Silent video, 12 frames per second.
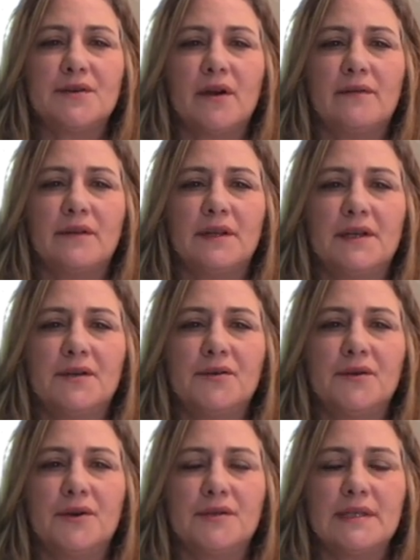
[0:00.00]
of clinical
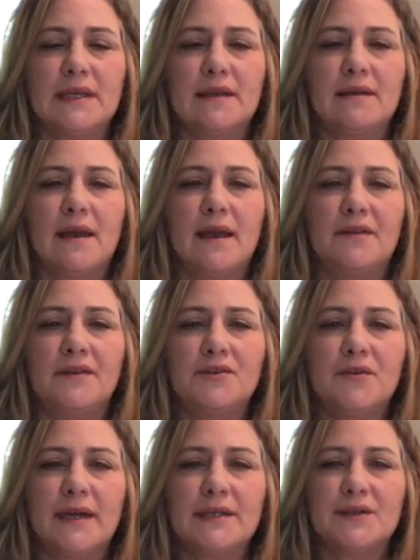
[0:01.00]
nursing and the
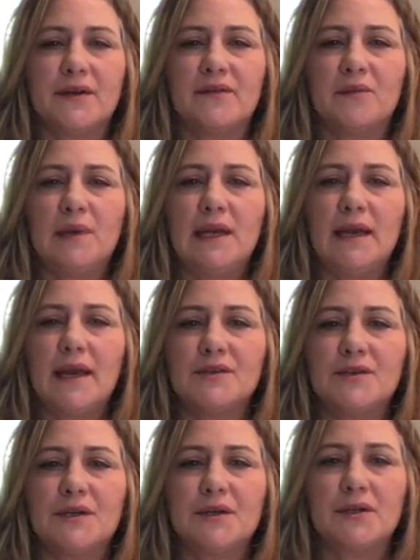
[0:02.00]
director of the
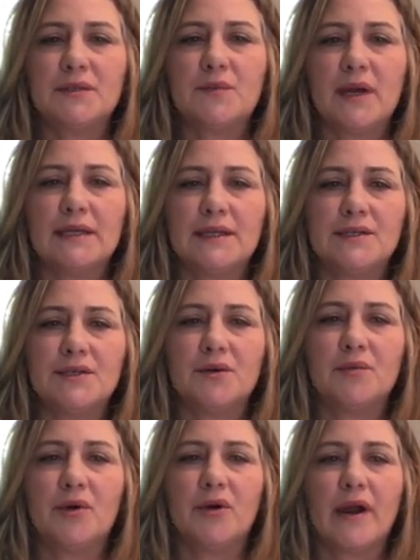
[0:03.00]
Pediatric Nurse Practitioner
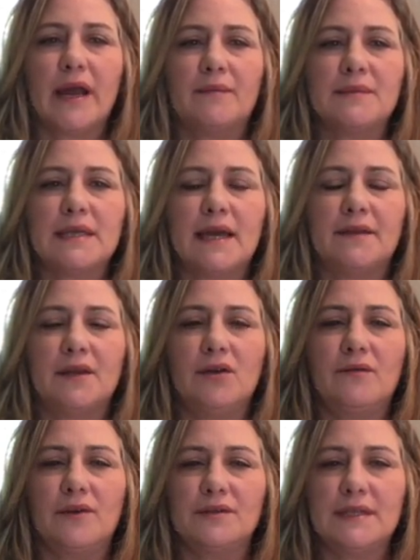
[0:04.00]
programs at the
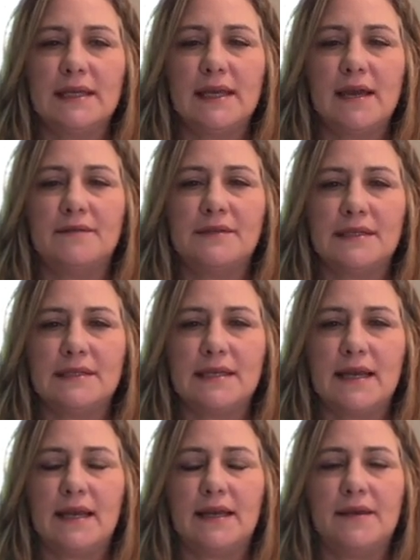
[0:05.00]
University of
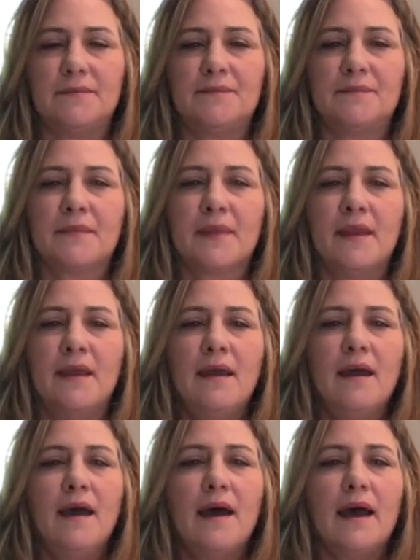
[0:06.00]
Cincinnati.
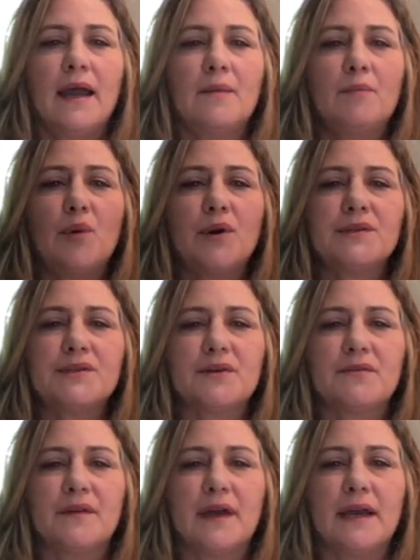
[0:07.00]
I am board
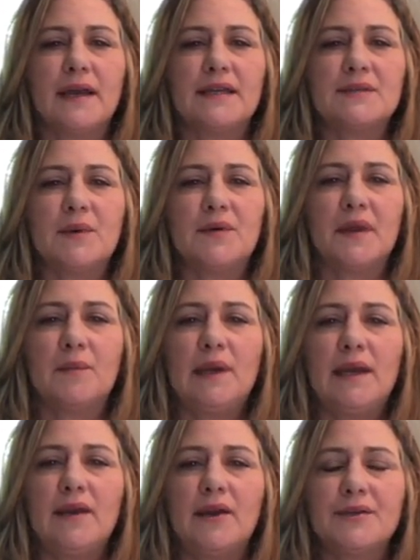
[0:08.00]
certified as both a
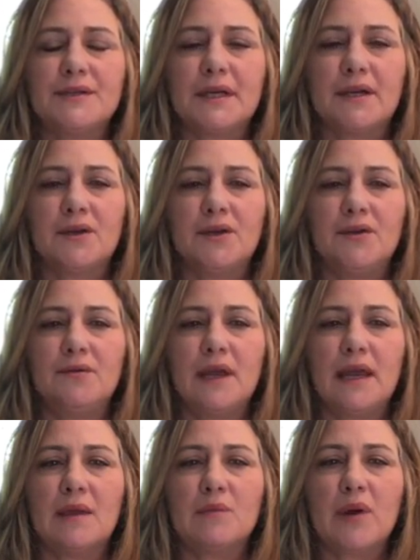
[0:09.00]
pediatric acute
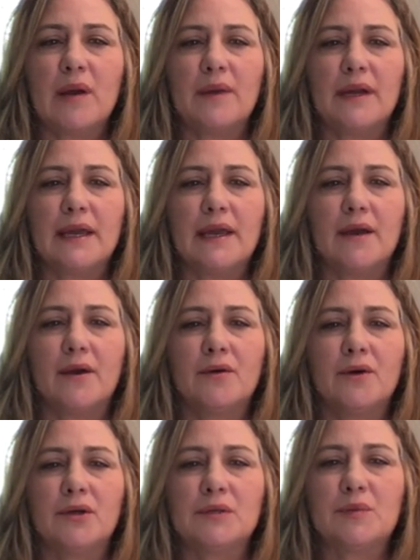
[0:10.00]
and primary care
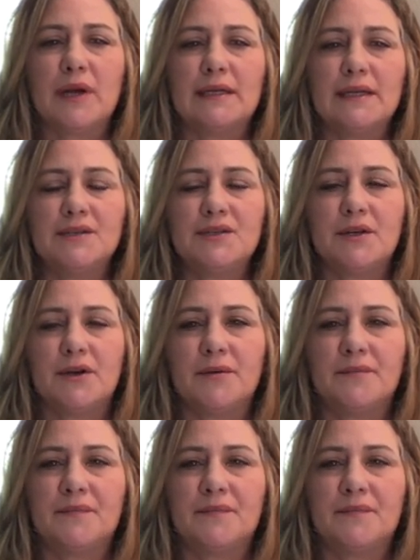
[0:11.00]
nurse practitioner.